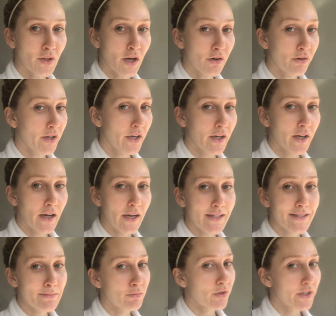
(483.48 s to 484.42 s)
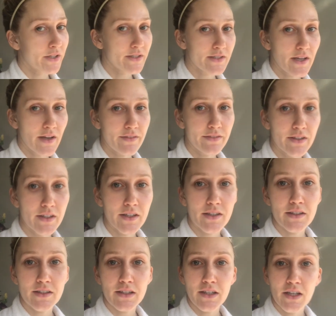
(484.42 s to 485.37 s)
Okay guys, morning
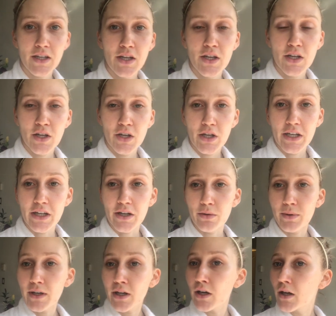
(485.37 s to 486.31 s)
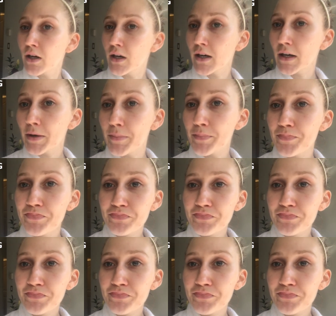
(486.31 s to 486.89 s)
7. Here we are.